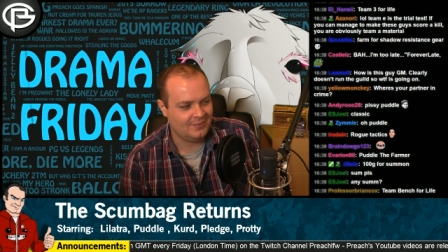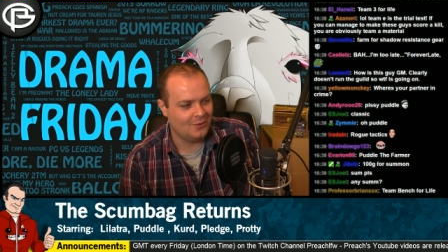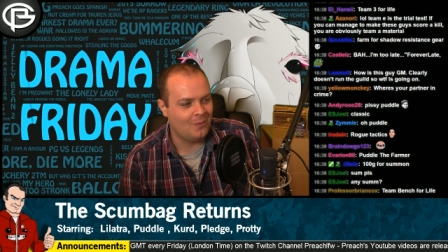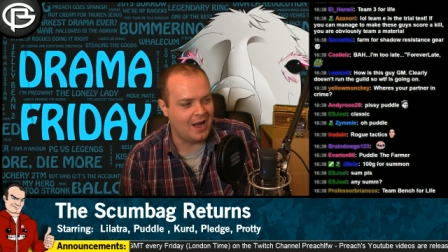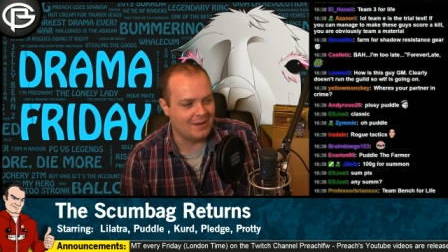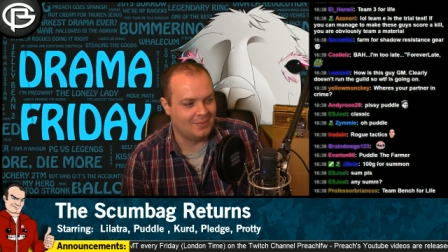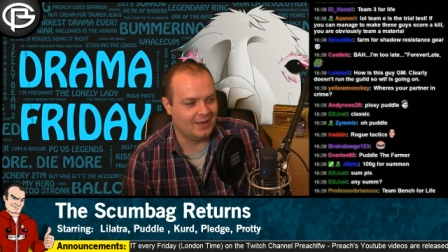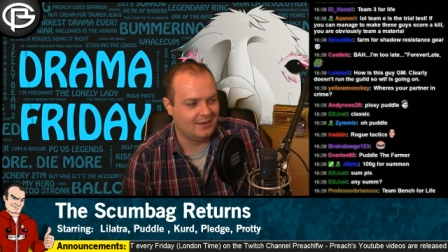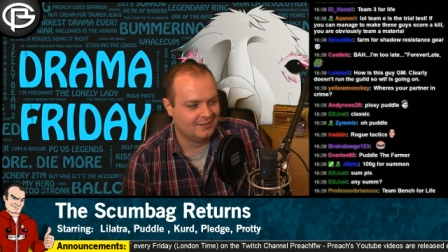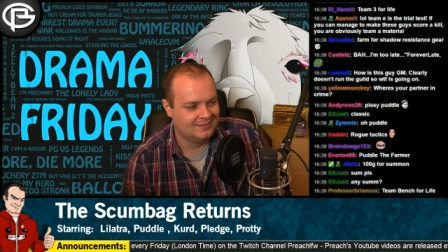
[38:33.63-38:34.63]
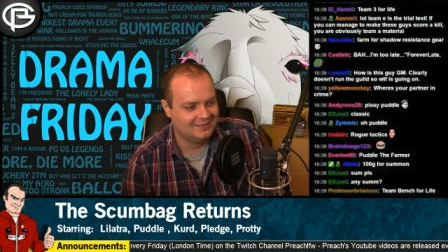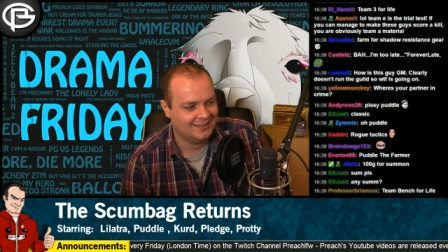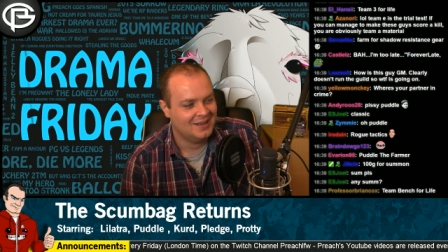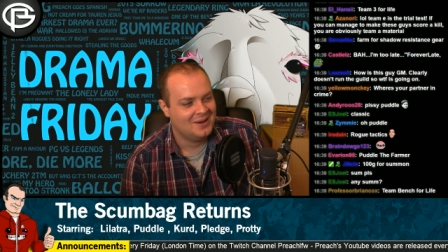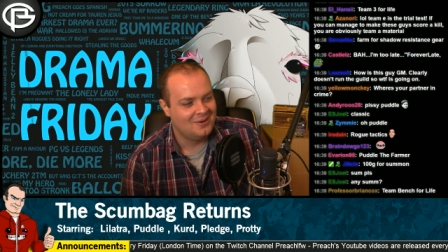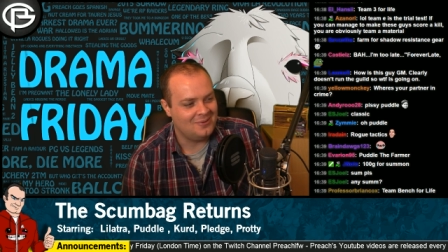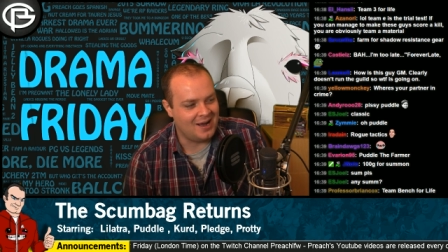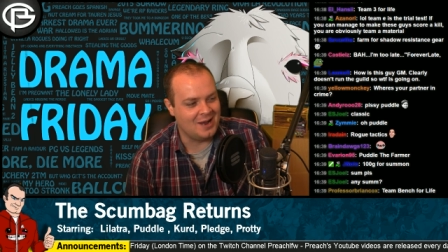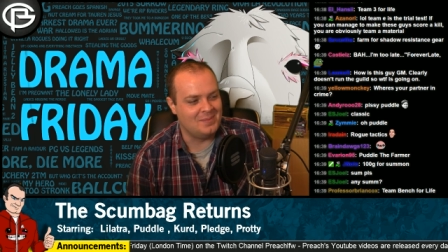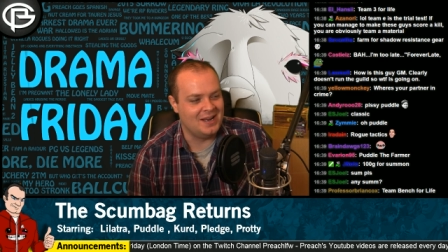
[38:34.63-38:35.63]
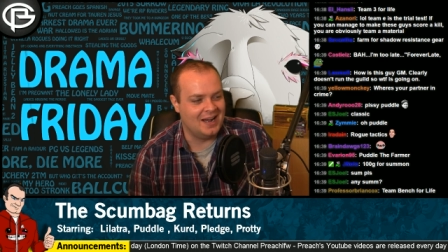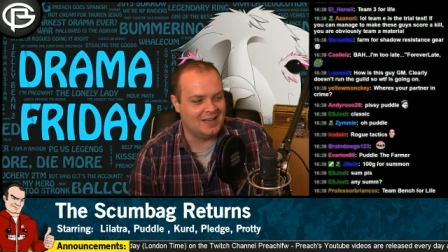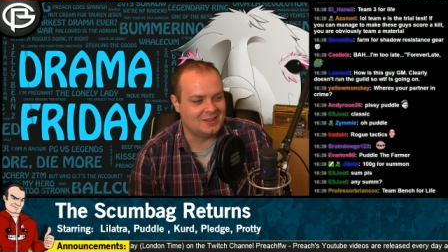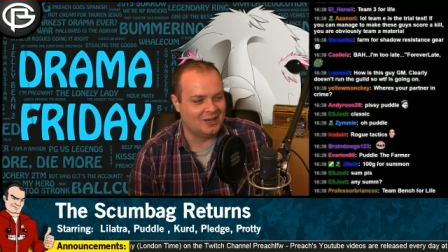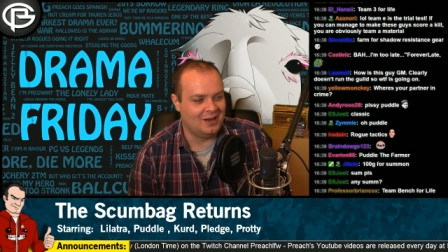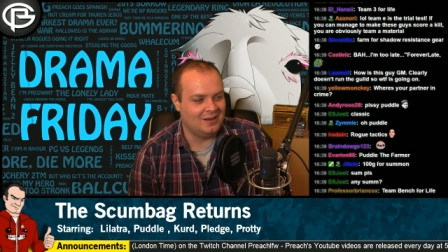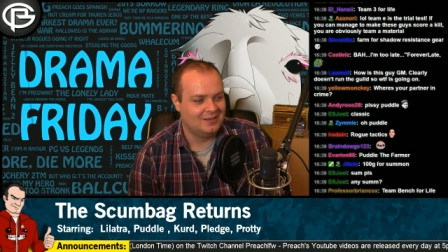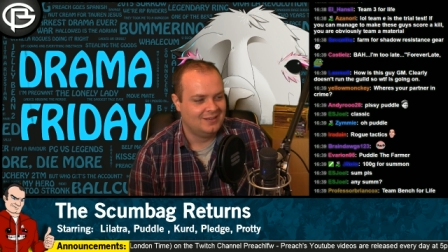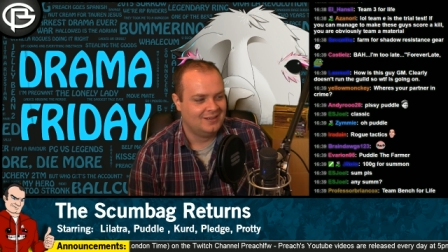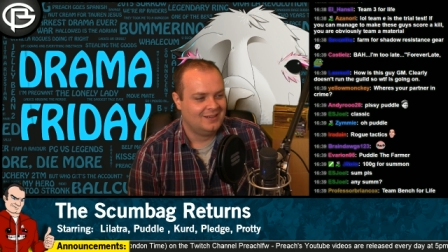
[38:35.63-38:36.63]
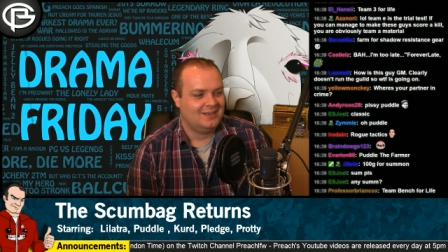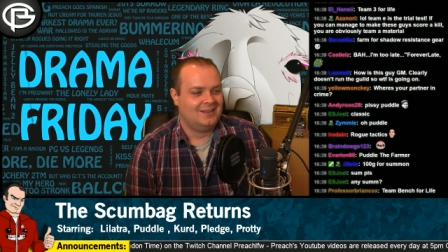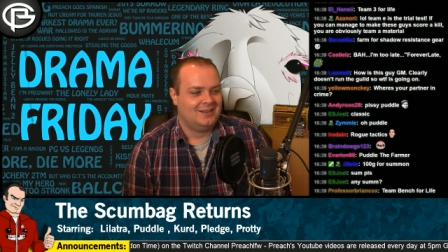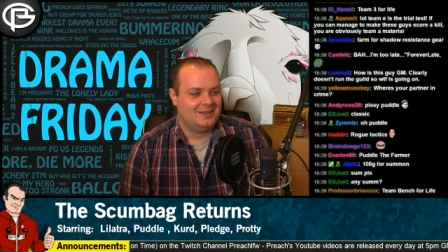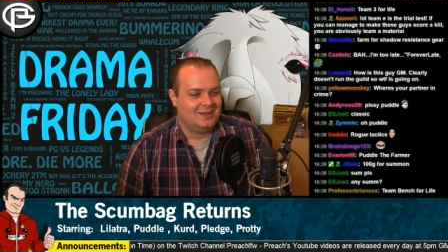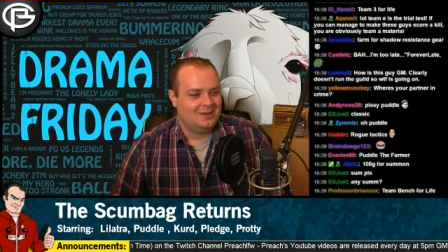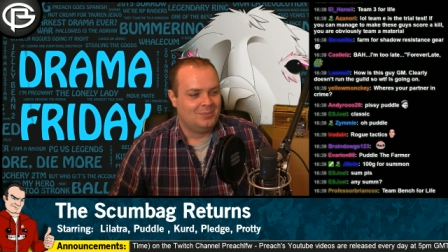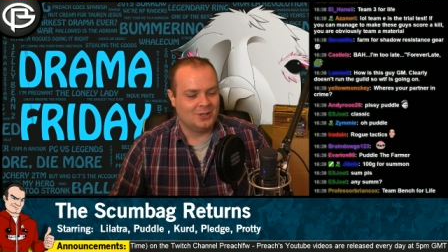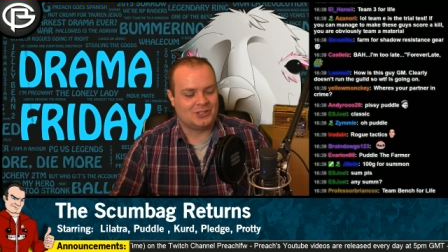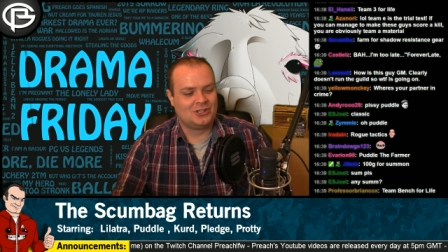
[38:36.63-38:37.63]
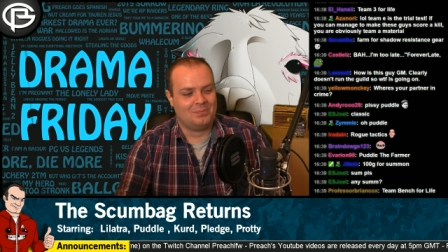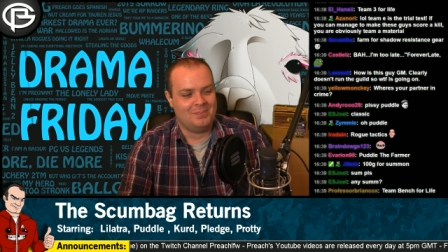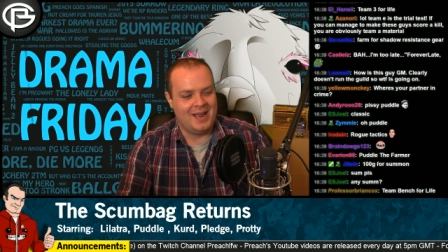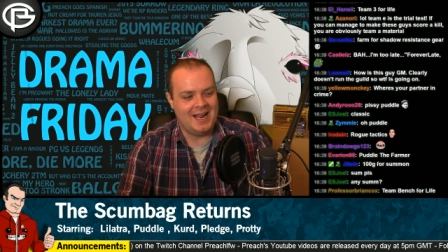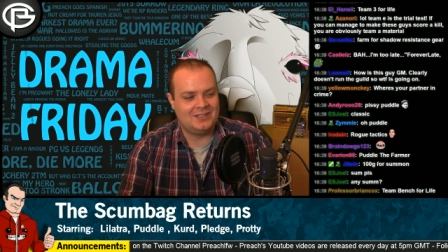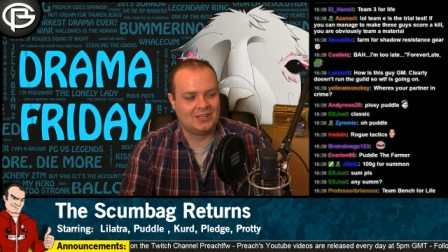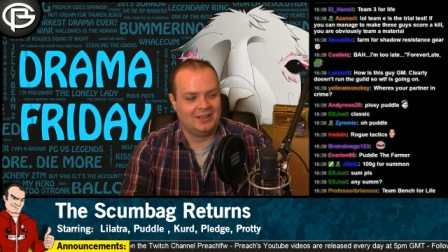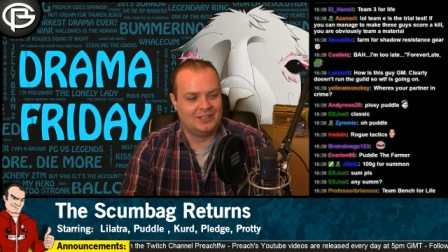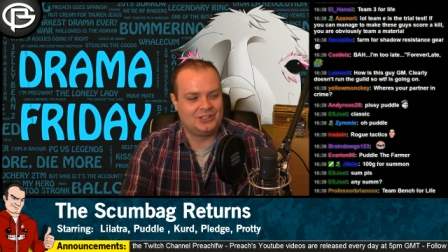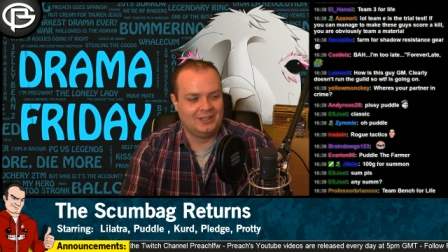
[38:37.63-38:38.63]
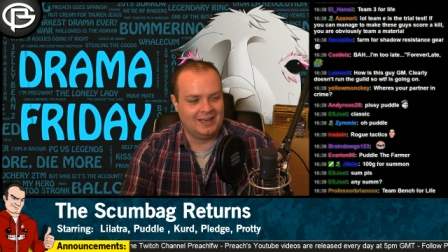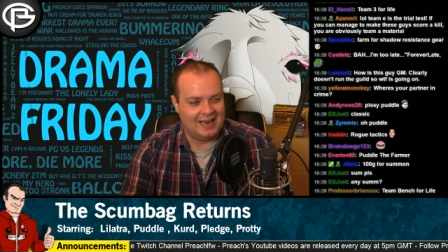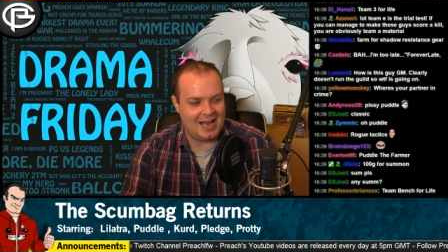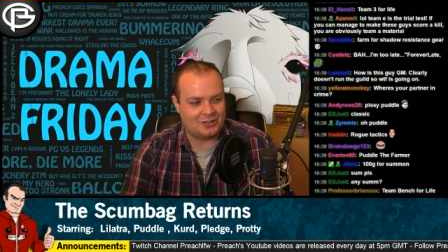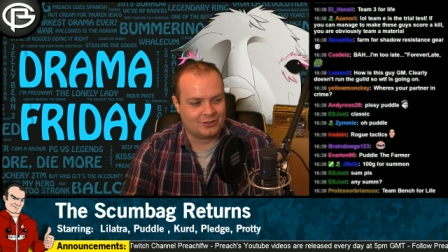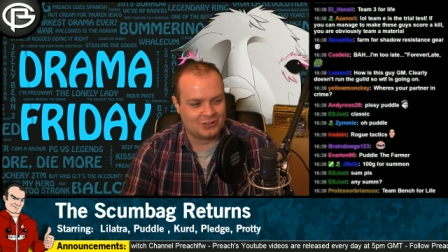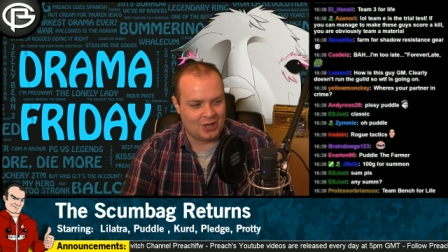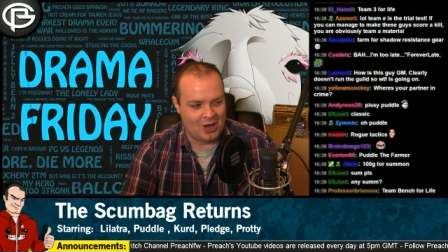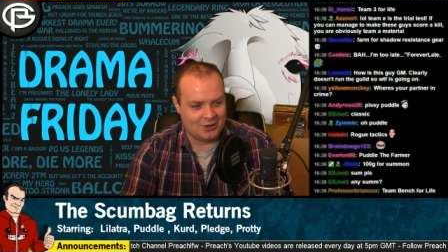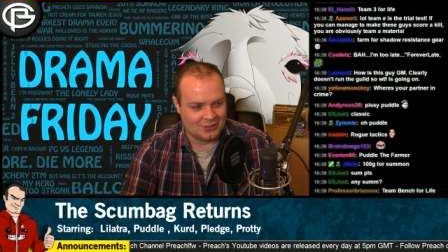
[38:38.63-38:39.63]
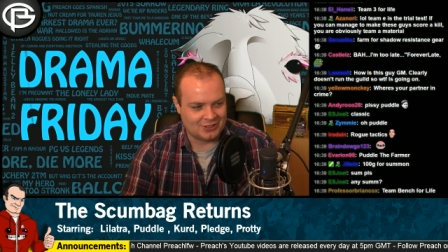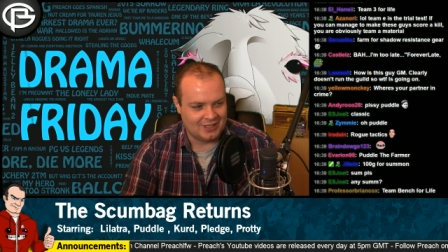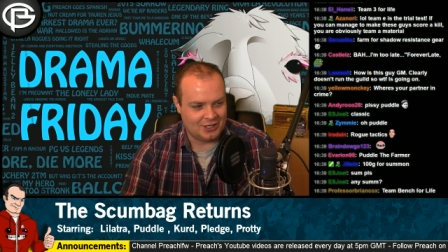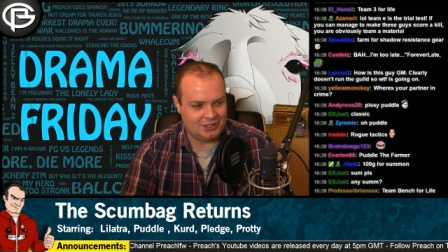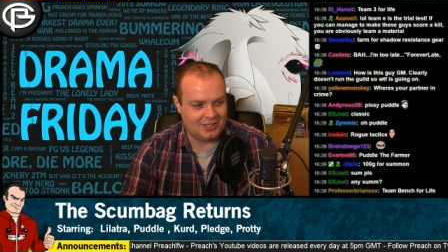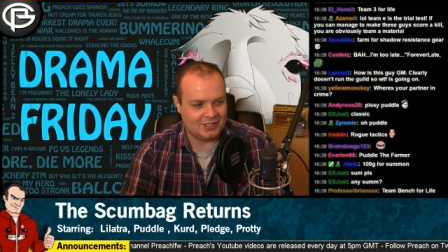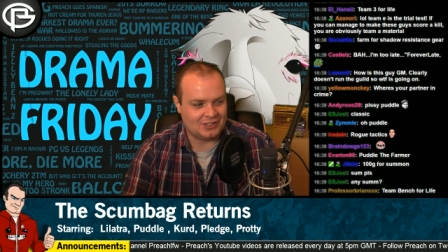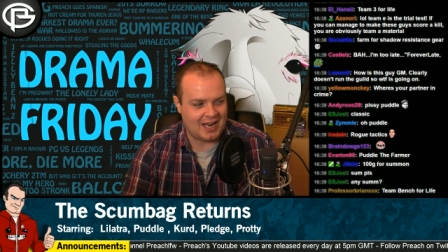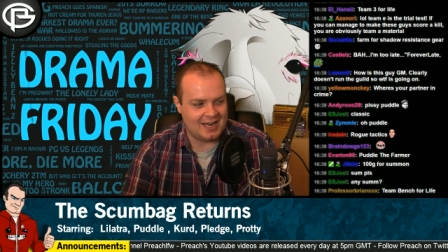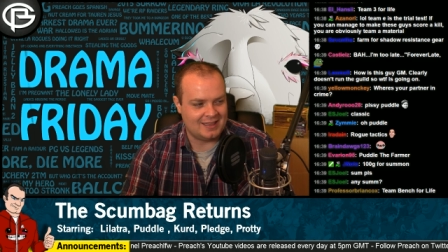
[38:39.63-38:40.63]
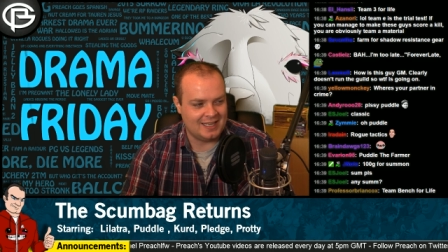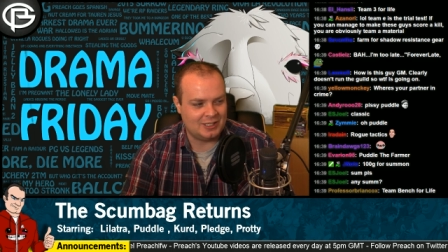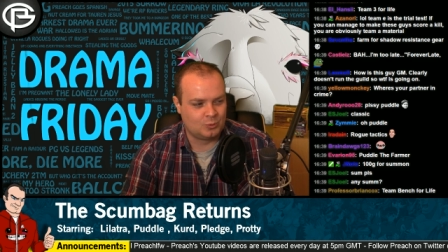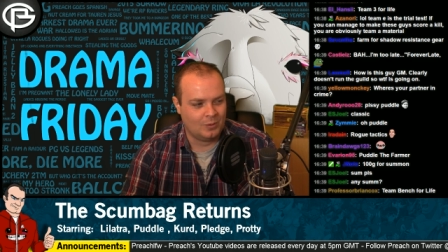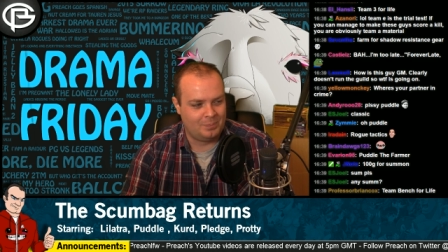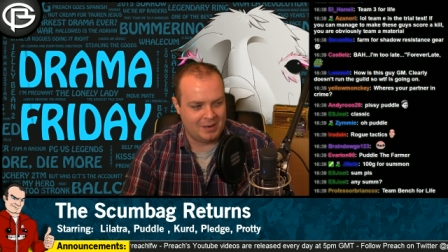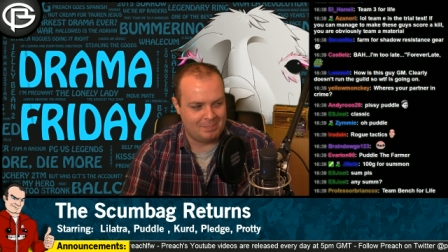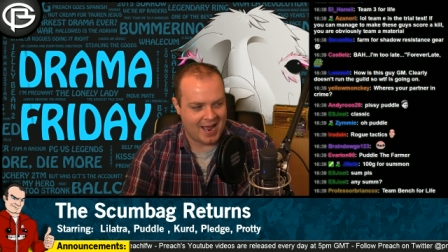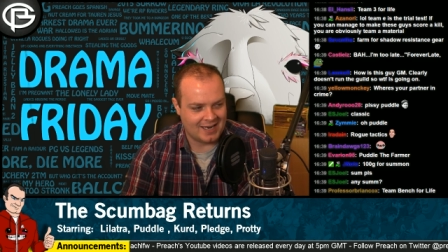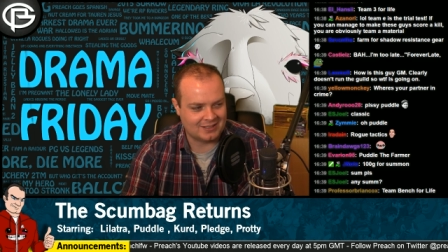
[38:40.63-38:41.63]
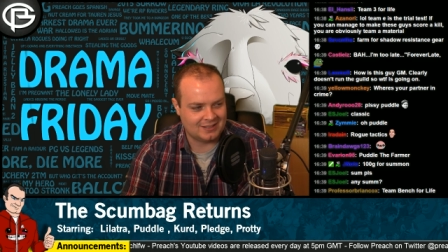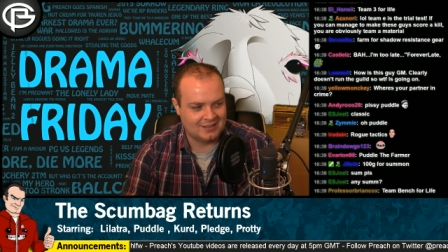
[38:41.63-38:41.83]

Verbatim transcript: Why me? Why me, I thought. But submitted to Lalatra's orders as she decided this would be best.